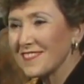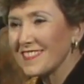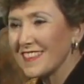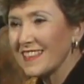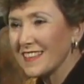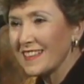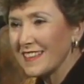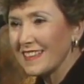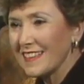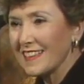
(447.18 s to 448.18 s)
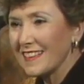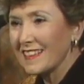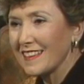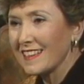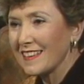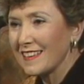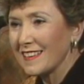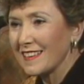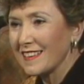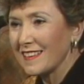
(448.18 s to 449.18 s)

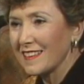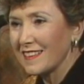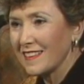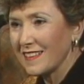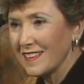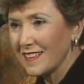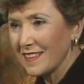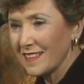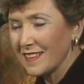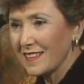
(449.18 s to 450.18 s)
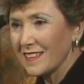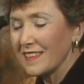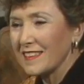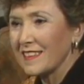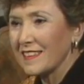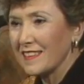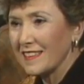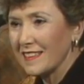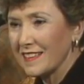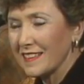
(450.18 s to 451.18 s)

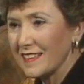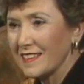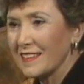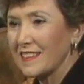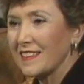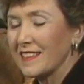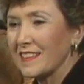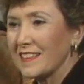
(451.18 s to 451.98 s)
Nobody speaks.